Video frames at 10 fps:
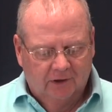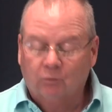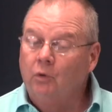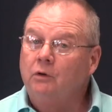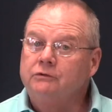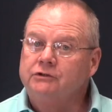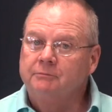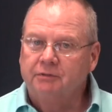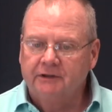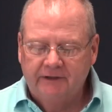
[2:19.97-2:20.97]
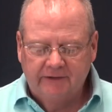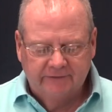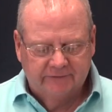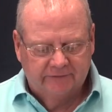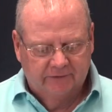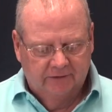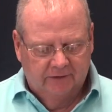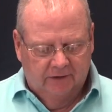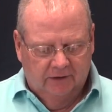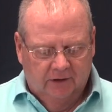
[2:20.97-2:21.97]
Won't you please?
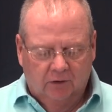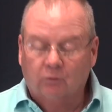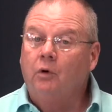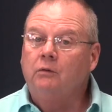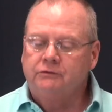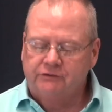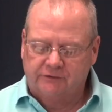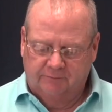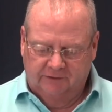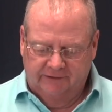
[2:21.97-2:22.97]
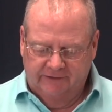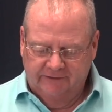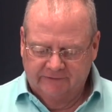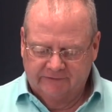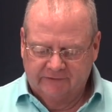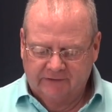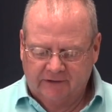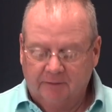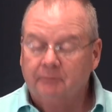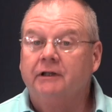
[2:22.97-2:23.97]
Won't you please?
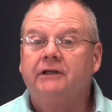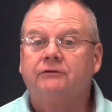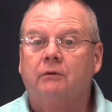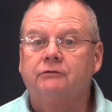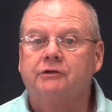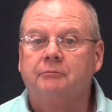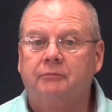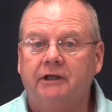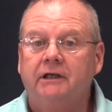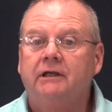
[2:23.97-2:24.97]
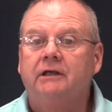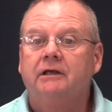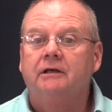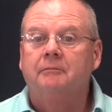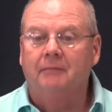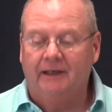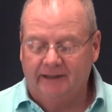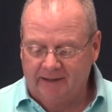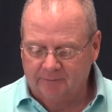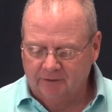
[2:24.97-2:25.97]
Please won't you be my
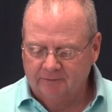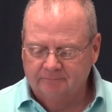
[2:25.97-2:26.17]
neighbor?